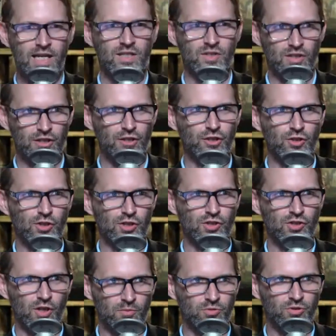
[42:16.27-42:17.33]
yeah.
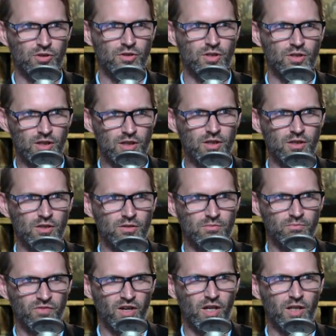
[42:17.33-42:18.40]
assumptions killed,
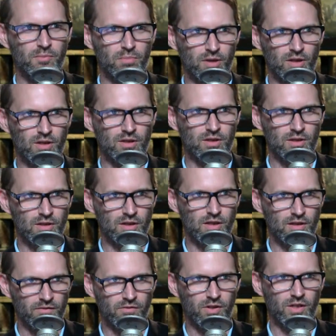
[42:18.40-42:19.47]
but busted
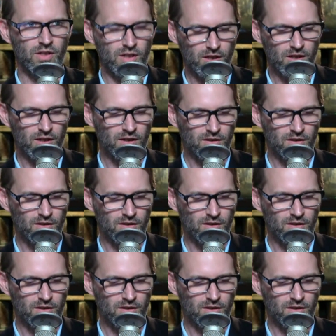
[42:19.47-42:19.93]
every day.